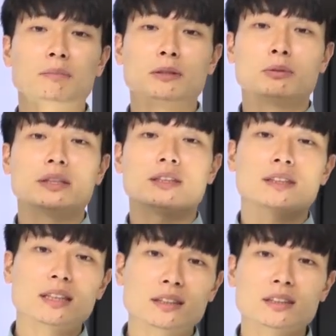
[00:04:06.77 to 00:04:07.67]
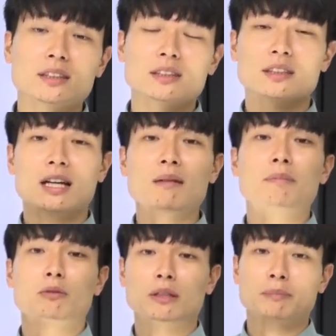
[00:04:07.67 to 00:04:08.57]
between the sentences and
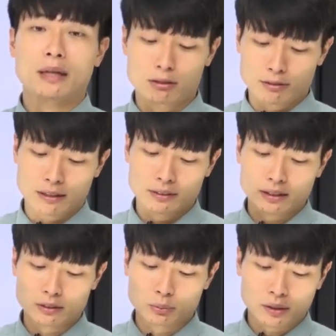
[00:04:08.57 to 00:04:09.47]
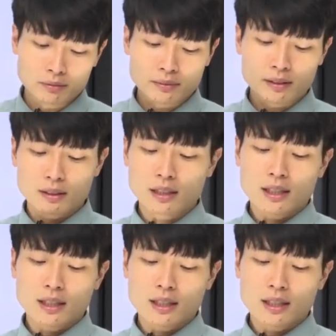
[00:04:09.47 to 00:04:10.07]
between paragraphs as well.